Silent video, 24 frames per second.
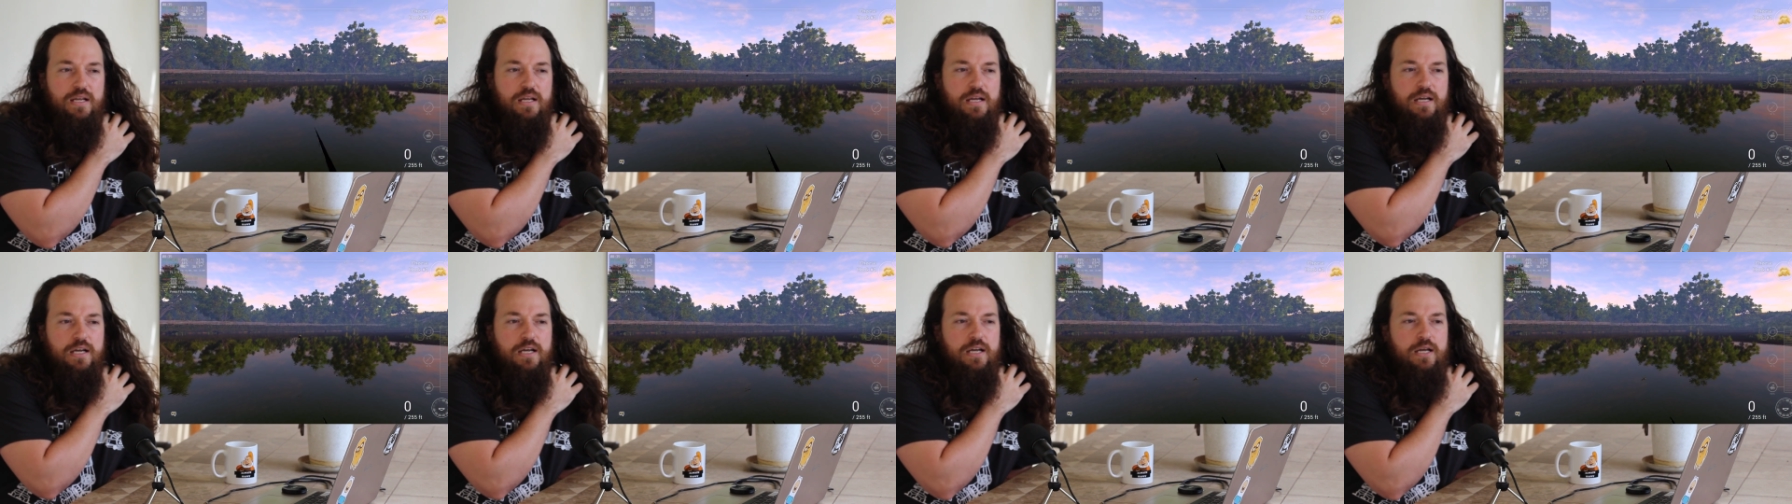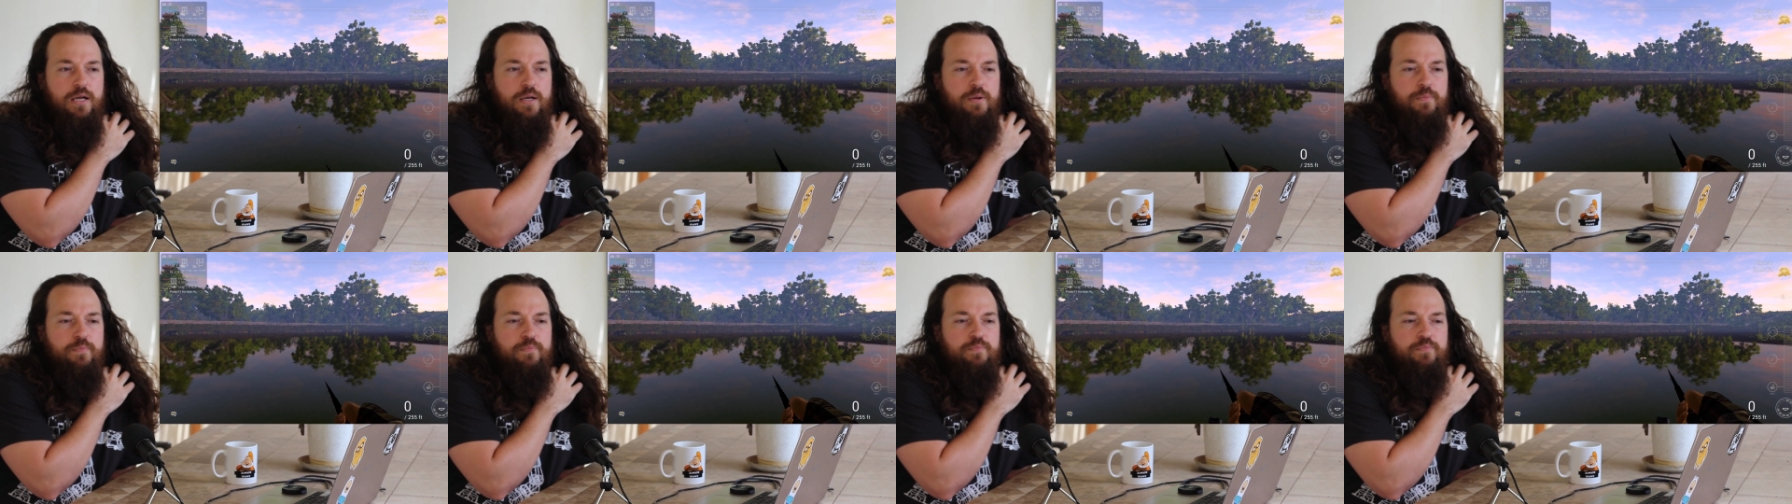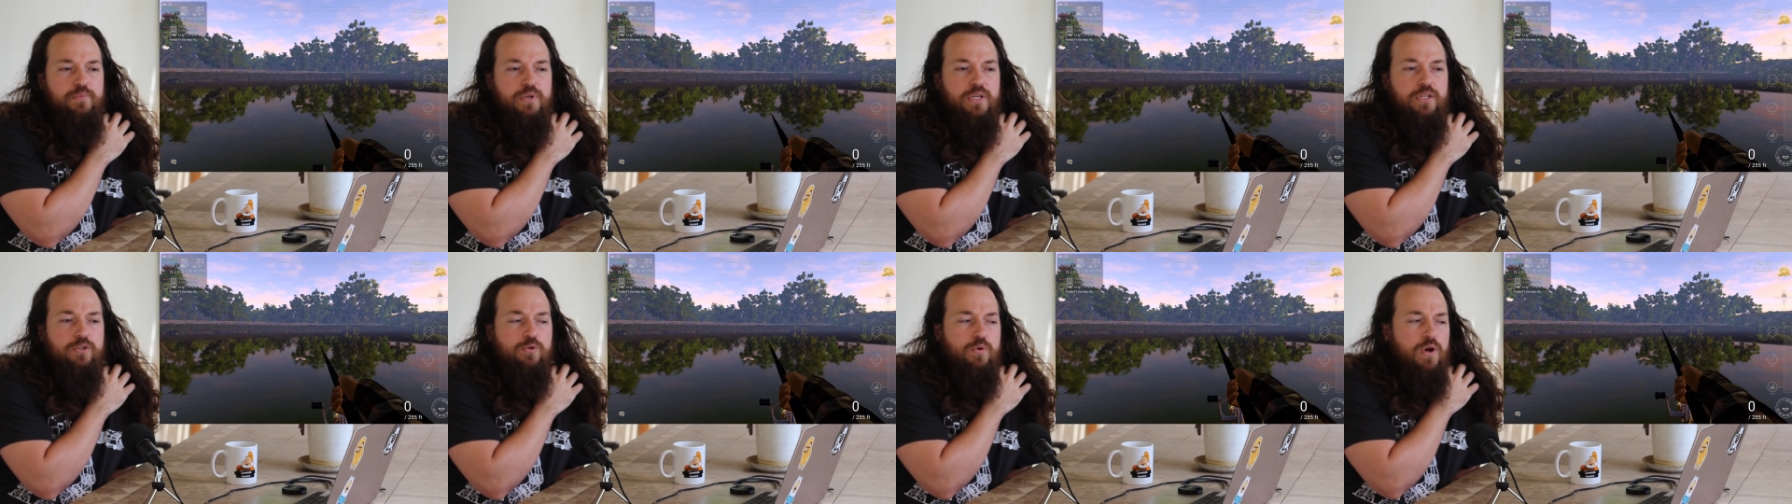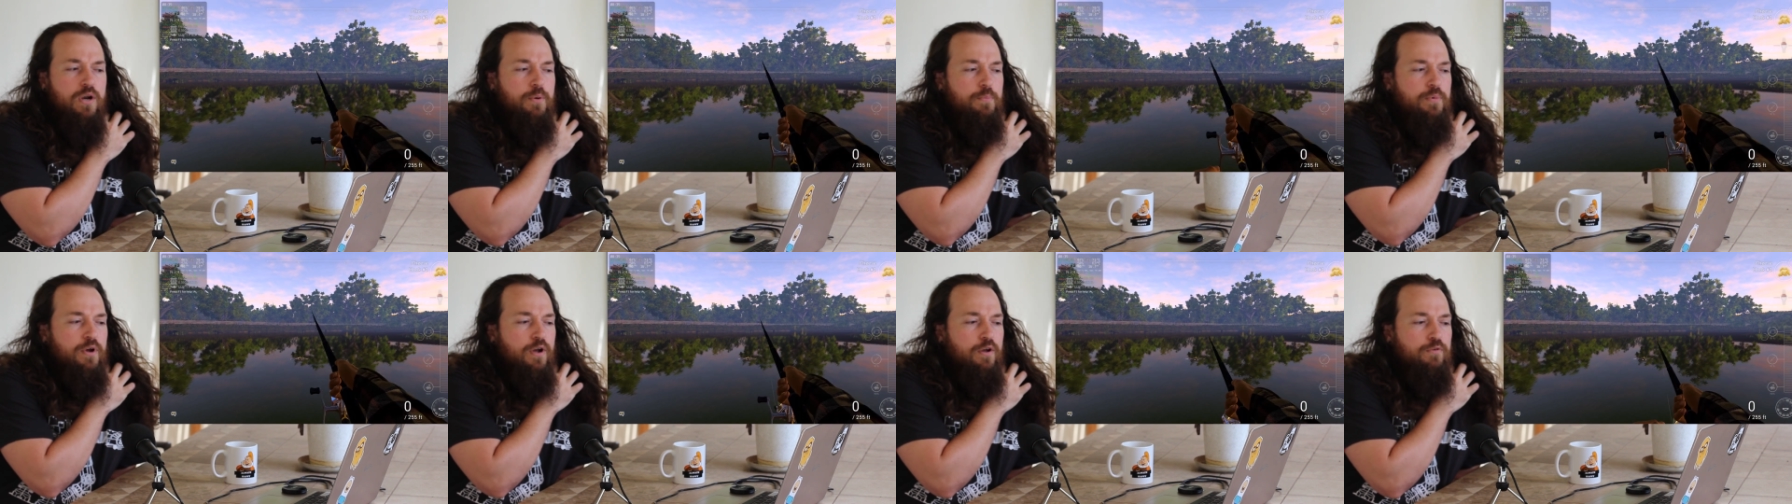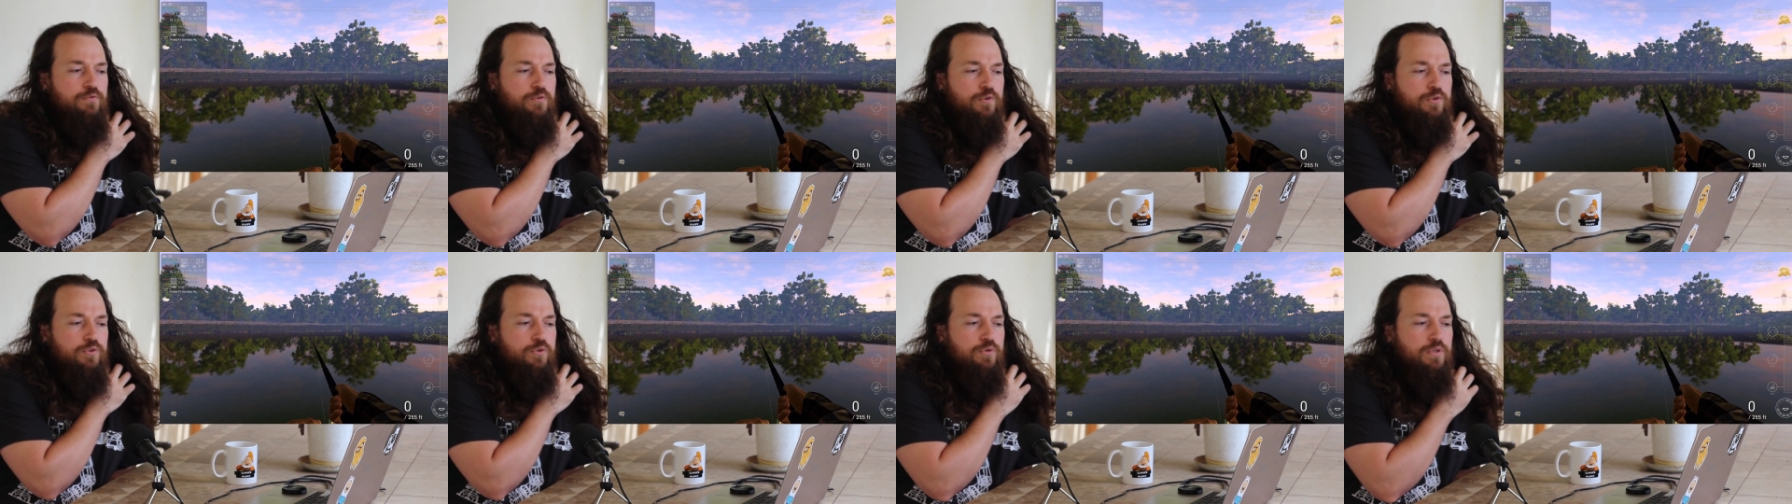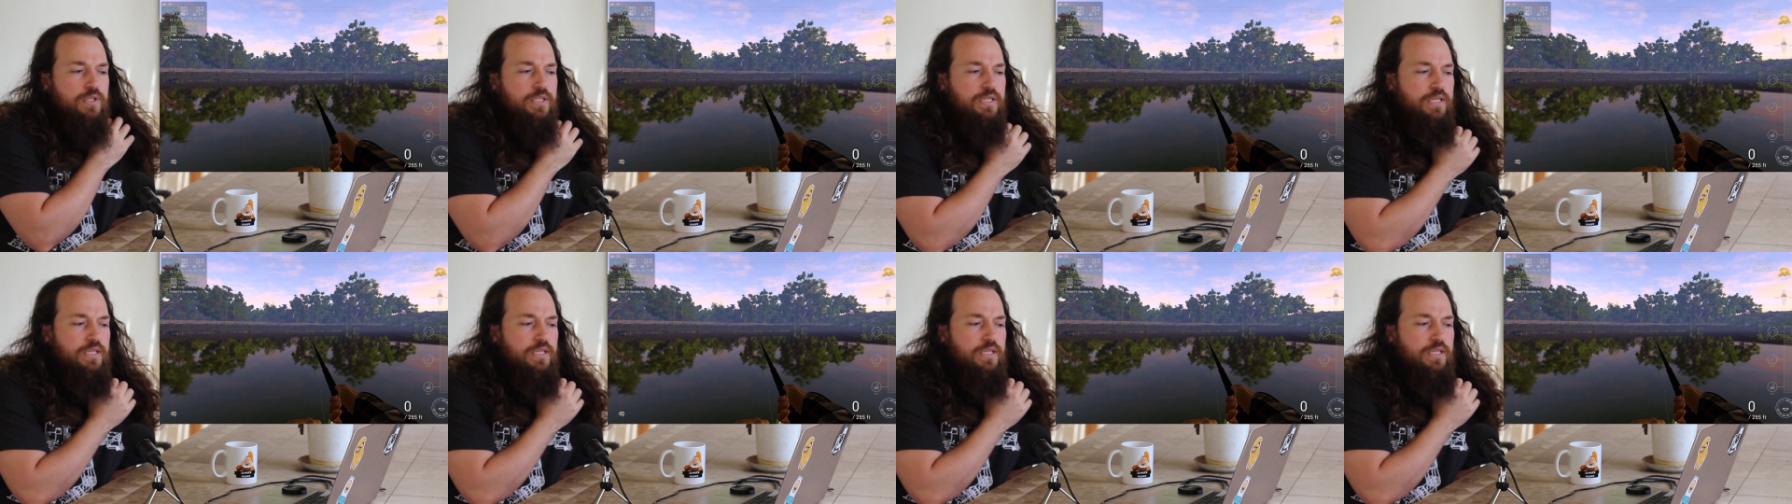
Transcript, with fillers: Um, it's quite a powerful tool.